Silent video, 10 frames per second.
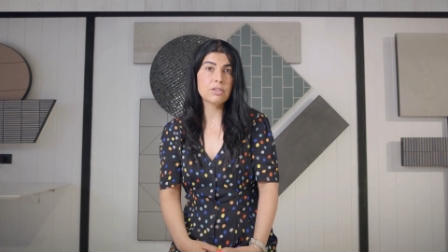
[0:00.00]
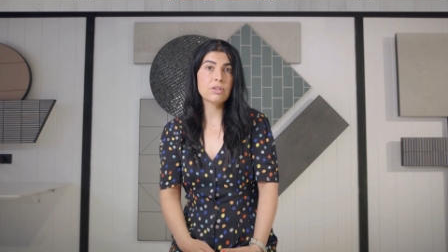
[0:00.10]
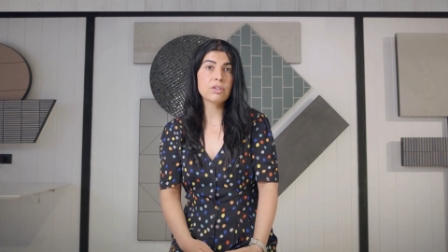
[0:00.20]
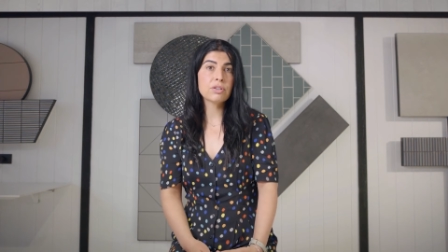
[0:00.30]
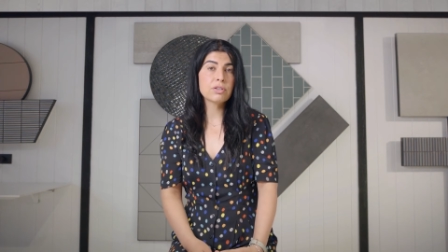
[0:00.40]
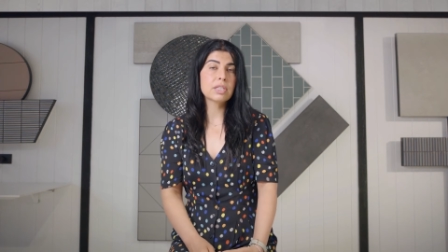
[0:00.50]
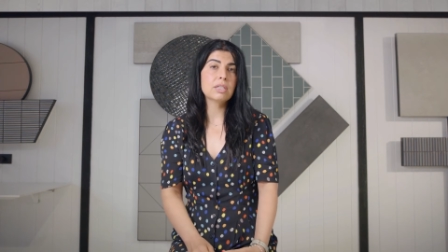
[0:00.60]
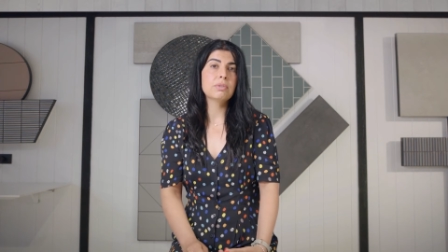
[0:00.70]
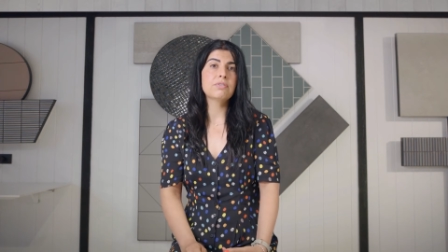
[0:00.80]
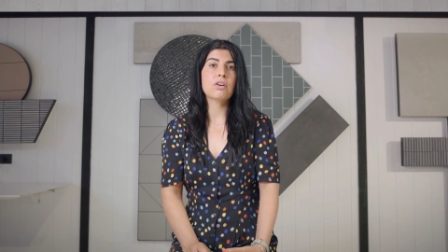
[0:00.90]
So currently
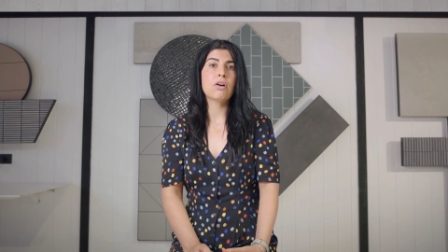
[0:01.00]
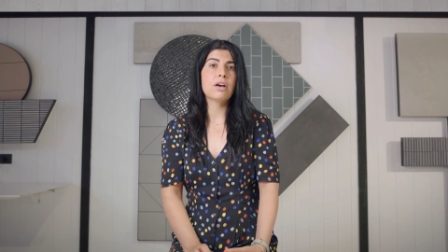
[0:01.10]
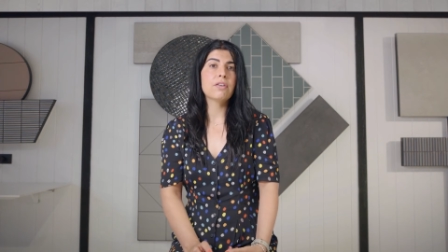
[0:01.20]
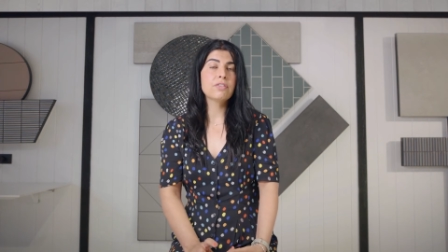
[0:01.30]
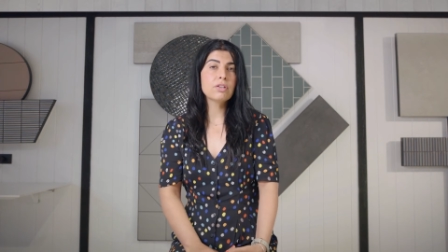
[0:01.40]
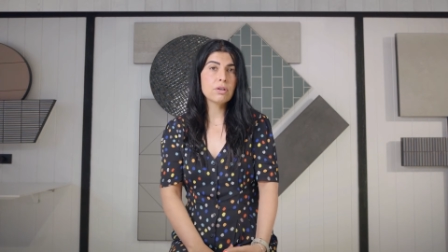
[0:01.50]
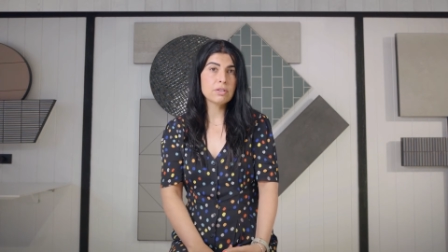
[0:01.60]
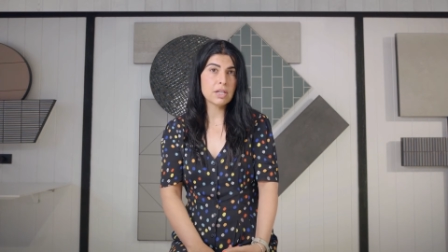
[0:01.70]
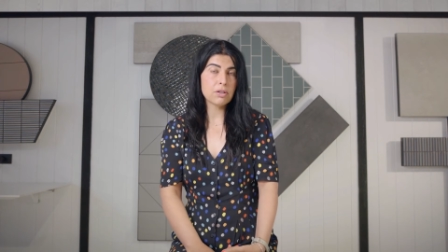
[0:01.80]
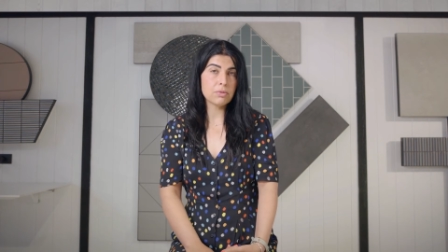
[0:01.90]
we've got a few
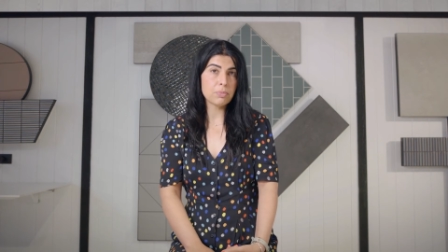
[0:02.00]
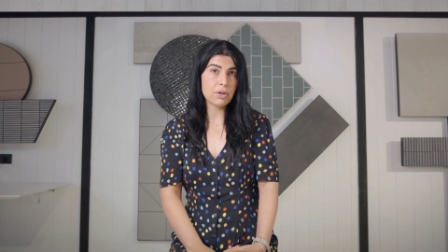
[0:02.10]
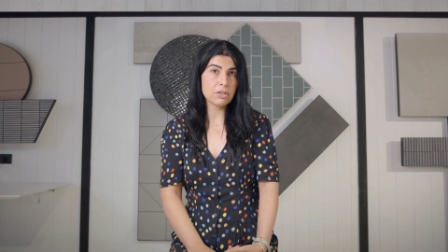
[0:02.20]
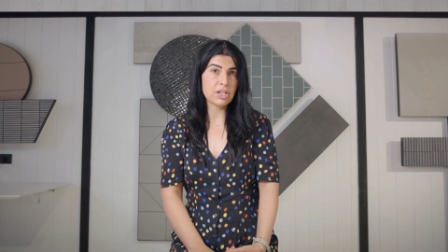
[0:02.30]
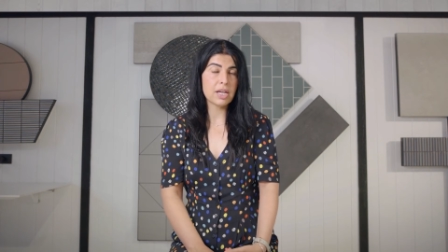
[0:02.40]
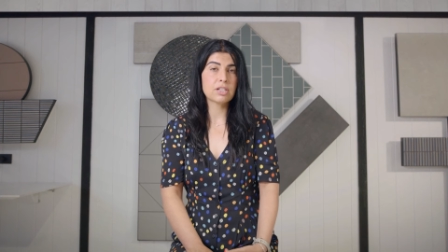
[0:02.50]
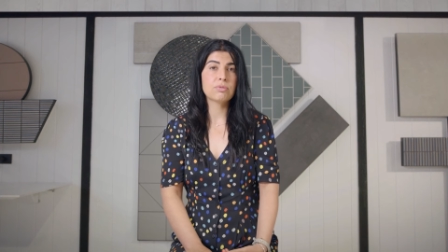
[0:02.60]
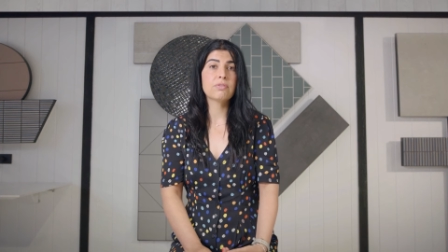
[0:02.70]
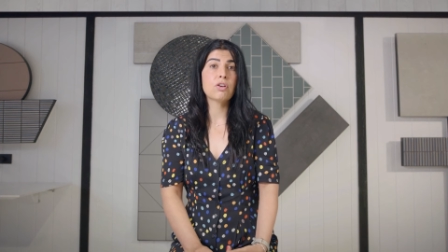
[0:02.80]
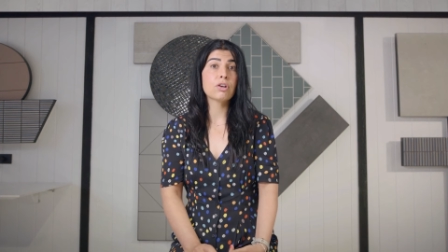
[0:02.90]
hotel projects,
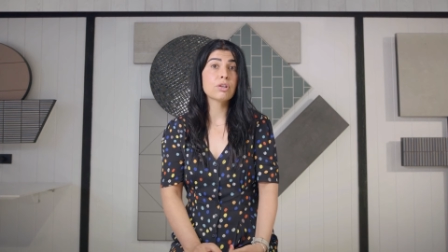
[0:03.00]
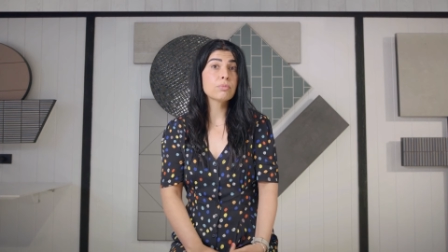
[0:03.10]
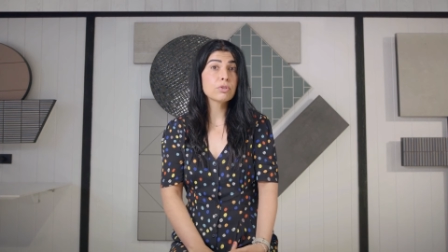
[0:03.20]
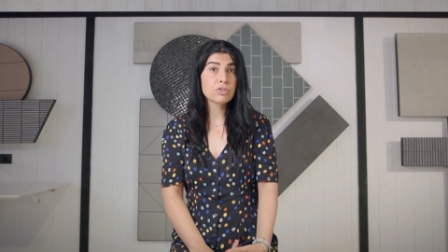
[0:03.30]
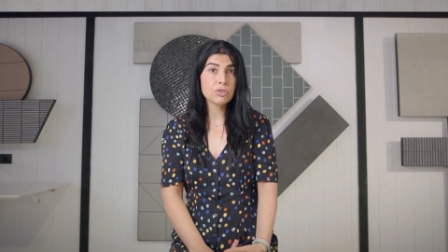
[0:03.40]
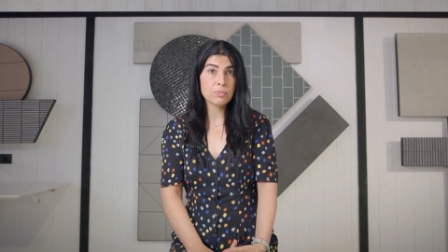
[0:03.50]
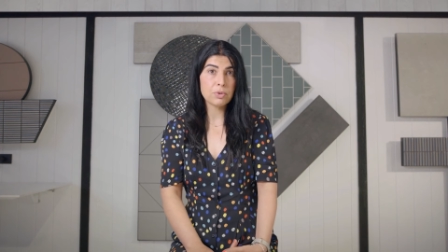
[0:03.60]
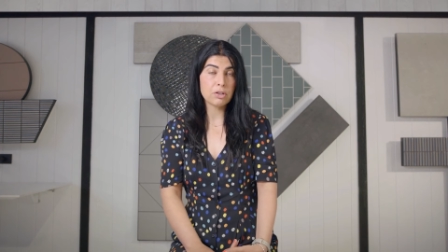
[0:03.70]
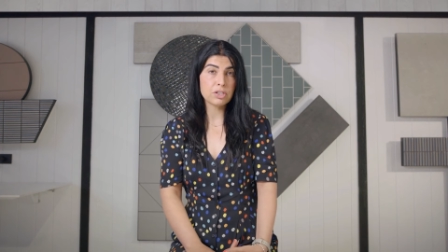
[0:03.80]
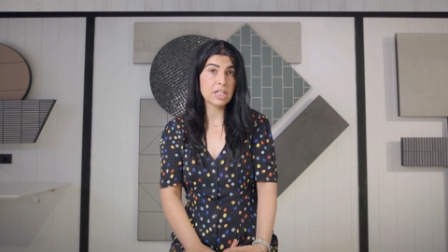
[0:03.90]
we've got commercial
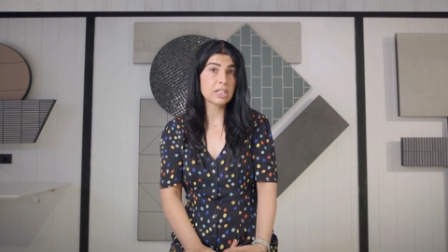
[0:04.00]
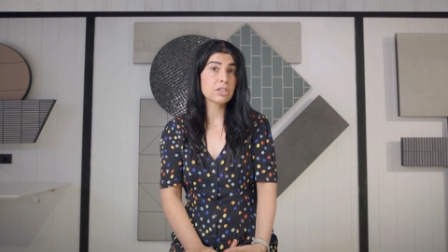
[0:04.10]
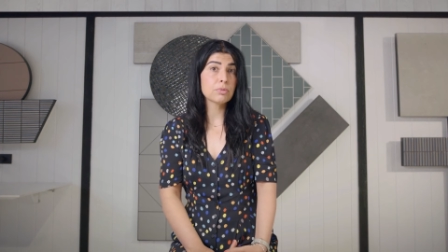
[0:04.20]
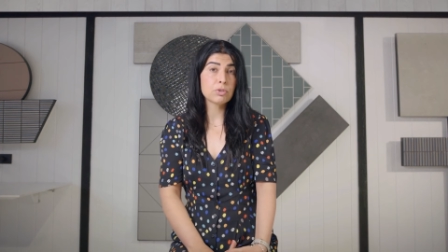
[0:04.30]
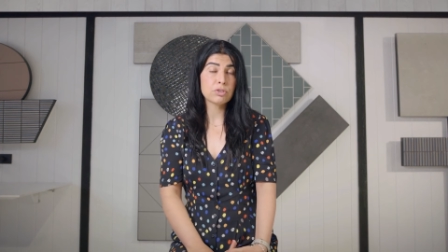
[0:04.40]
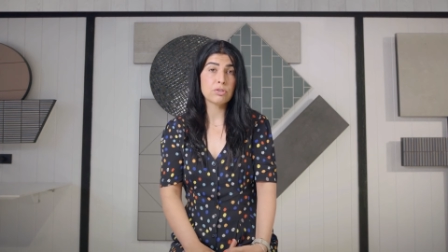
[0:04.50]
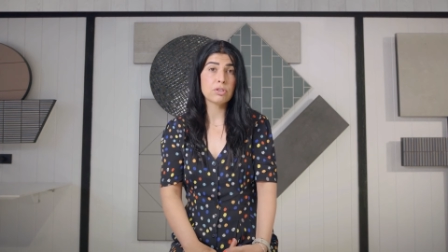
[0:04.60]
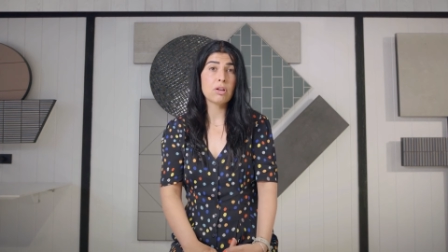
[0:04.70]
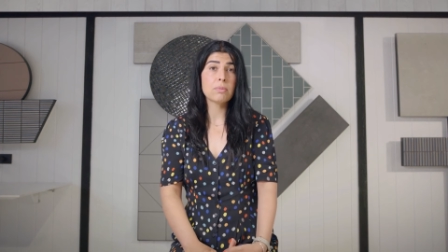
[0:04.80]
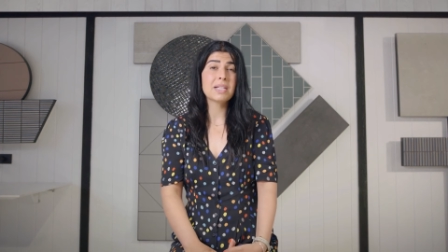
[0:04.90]
projects, commercial
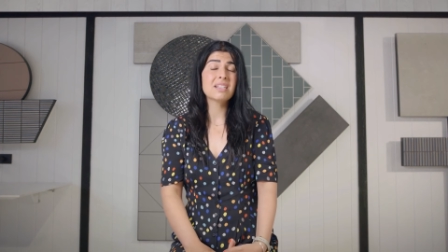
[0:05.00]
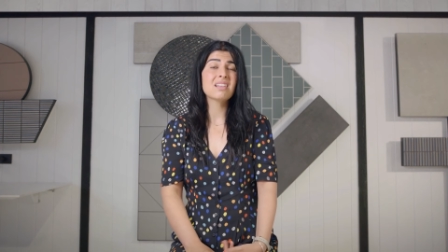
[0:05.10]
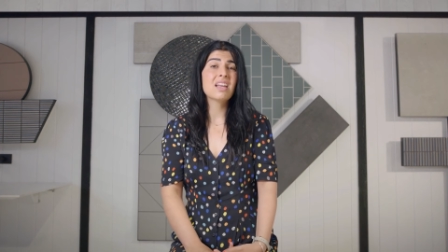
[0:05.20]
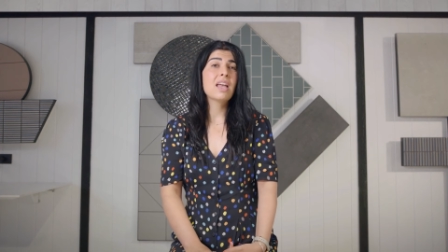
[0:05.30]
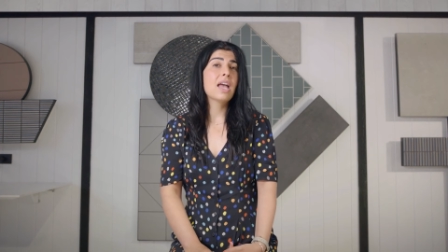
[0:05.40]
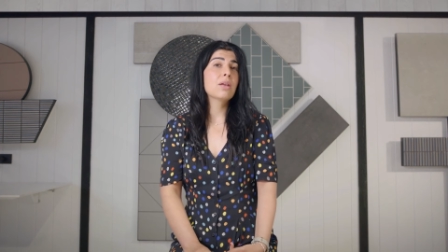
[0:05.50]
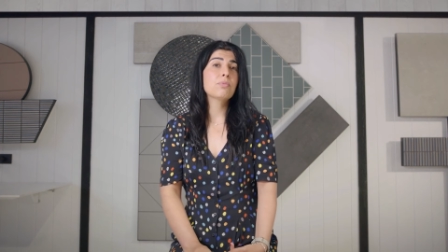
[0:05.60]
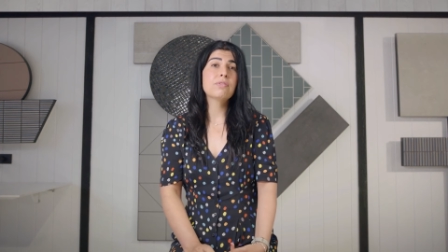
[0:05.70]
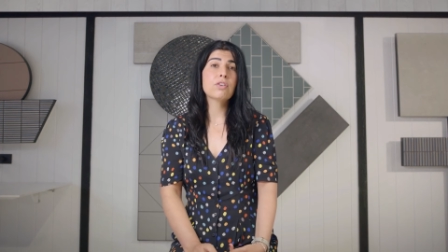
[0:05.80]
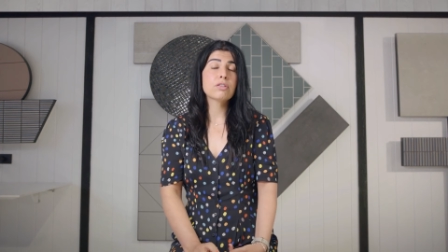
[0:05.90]
lobbies, and
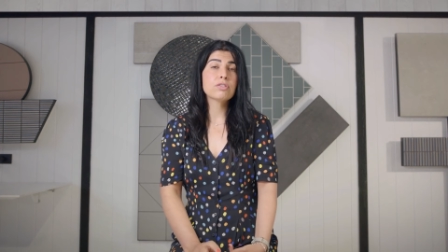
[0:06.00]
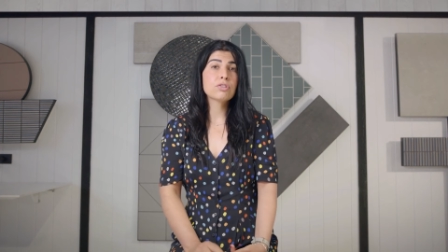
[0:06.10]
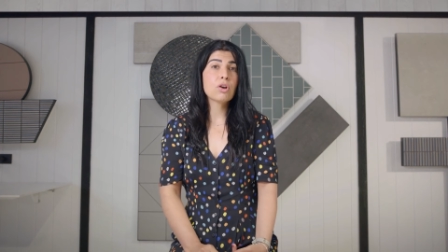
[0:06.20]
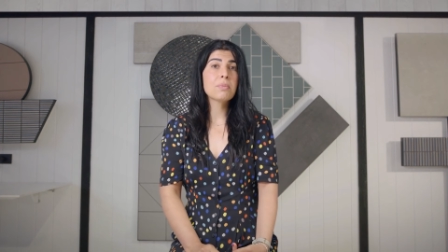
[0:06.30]
we've got so